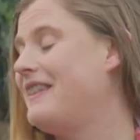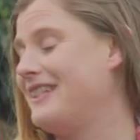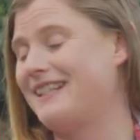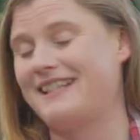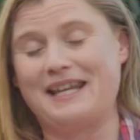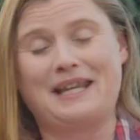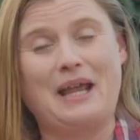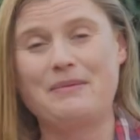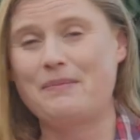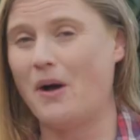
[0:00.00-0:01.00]
Just they
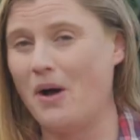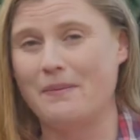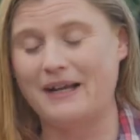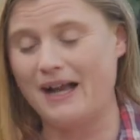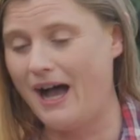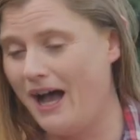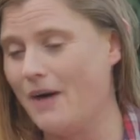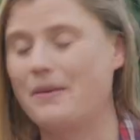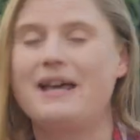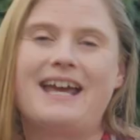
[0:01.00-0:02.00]
kept popping
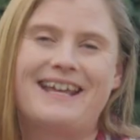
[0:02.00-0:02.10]
up.